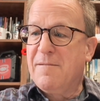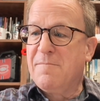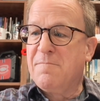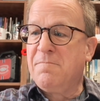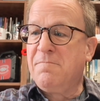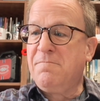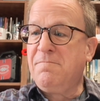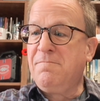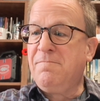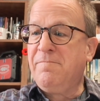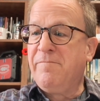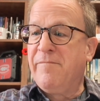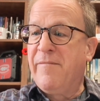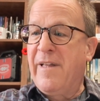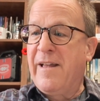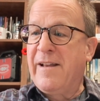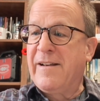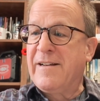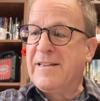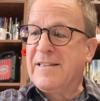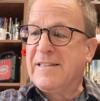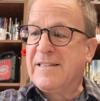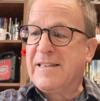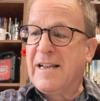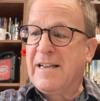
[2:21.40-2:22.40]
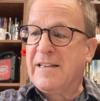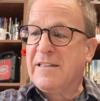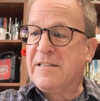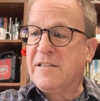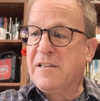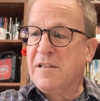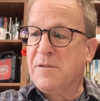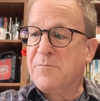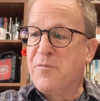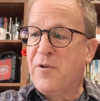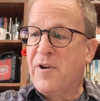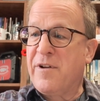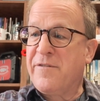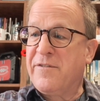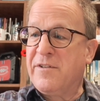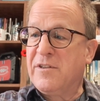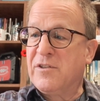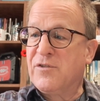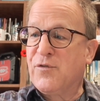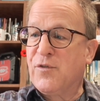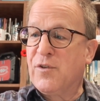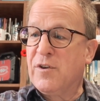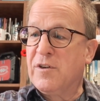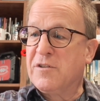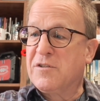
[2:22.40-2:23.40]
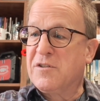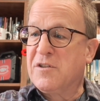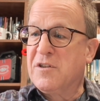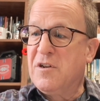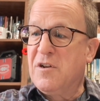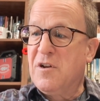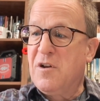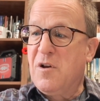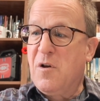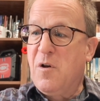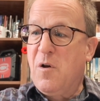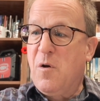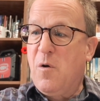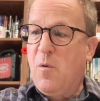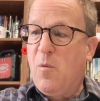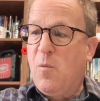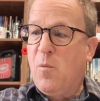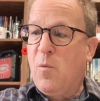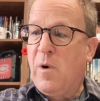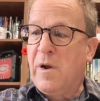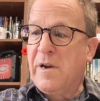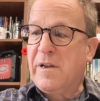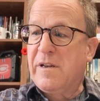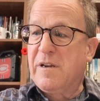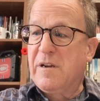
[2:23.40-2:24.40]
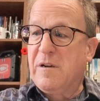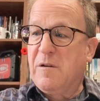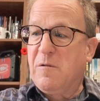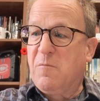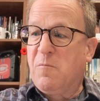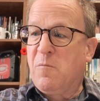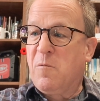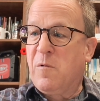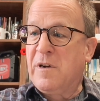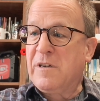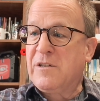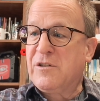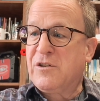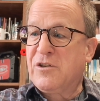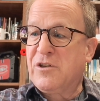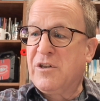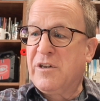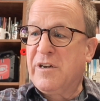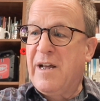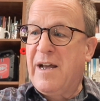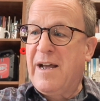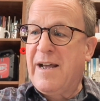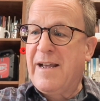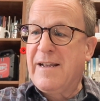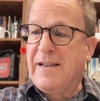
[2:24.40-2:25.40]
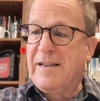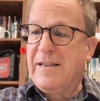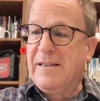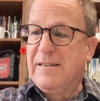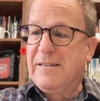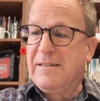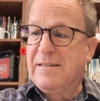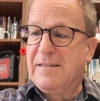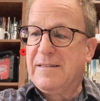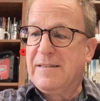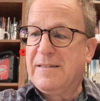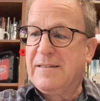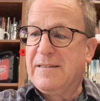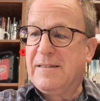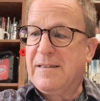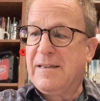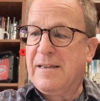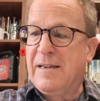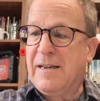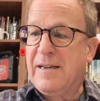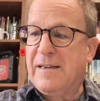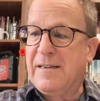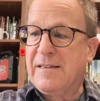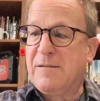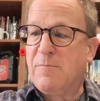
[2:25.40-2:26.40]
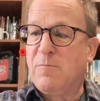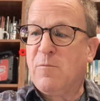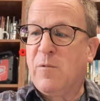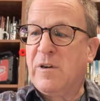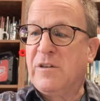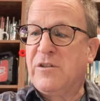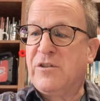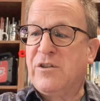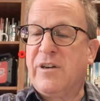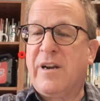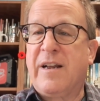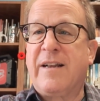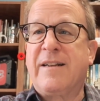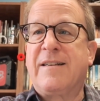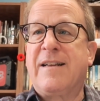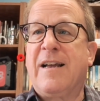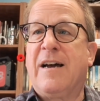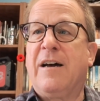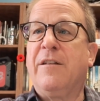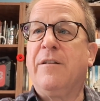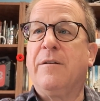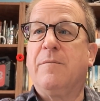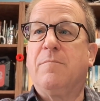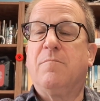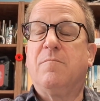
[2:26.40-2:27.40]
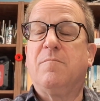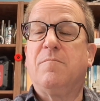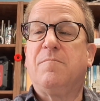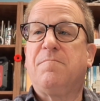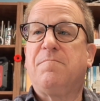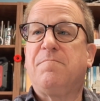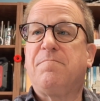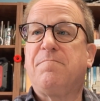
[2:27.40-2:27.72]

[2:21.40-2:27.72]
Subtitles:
And he says in the previous verse, What should I tell them?